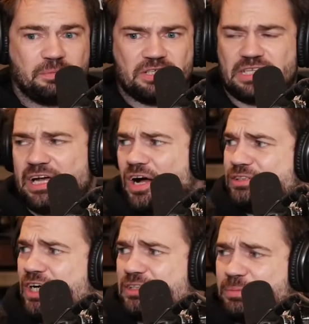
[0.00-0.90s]
because they all
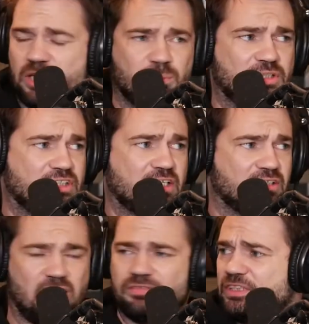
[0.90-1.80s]
talked about how much they
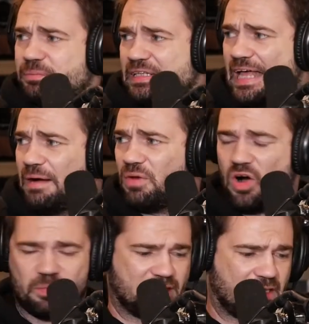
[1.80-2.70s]
loved him in that
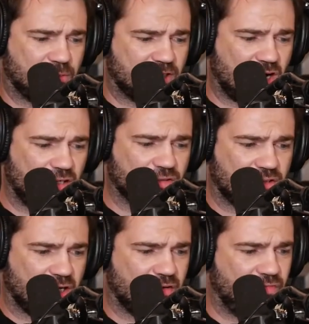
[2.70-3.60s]
moment. Yeah. They were all
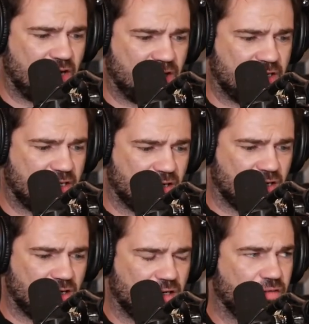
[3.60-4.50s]
very
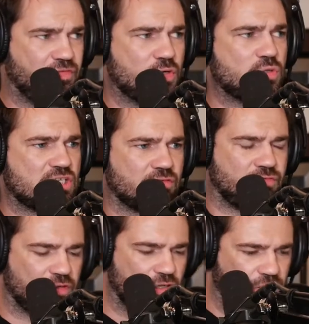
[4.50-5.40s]
Pat's
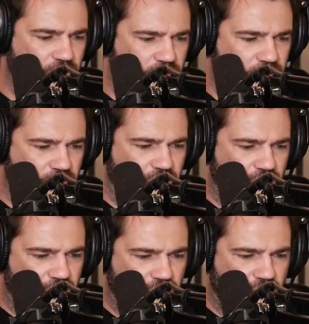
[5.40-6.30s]
transcripts are a little
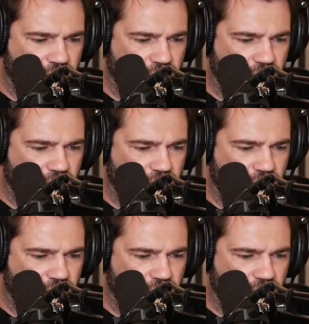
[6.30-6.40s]
weird.